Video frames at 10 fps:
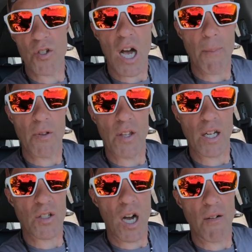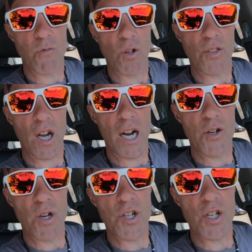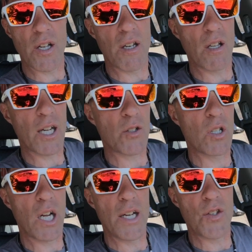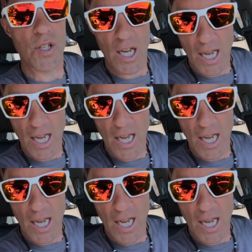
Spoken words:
topping things off with the hydration and the electrolytes.